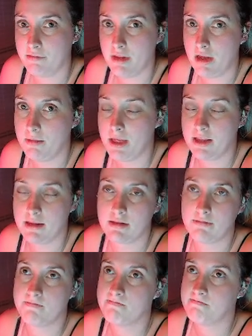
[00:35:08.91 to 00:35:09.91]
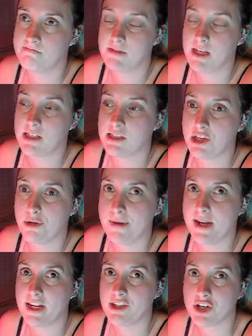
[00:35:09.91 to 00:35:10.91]
I mean, it's human
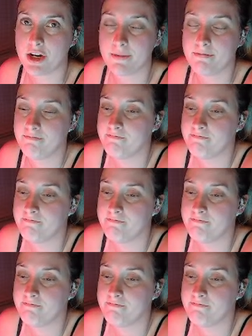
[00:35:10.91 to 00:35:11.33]
nature.